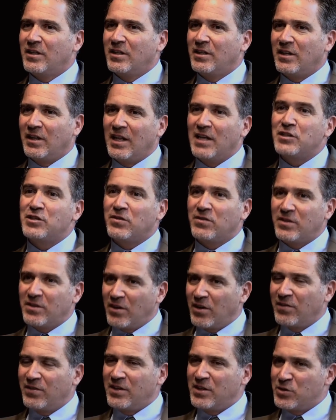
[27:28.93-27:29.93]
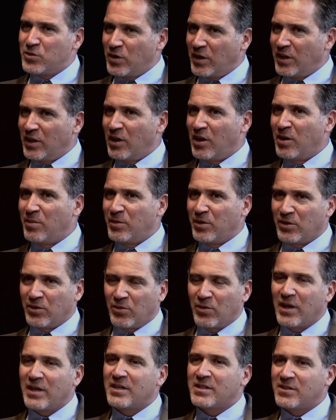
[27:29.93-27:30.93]
the legend of the Israeli army, or the
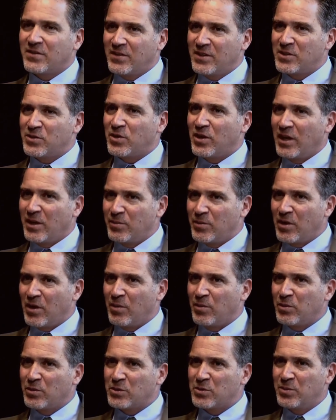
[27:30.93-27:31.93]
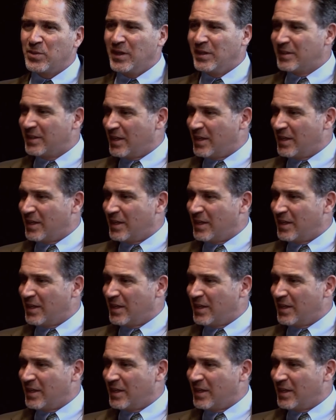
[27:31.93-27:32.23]
greatness of the Israeli army was built.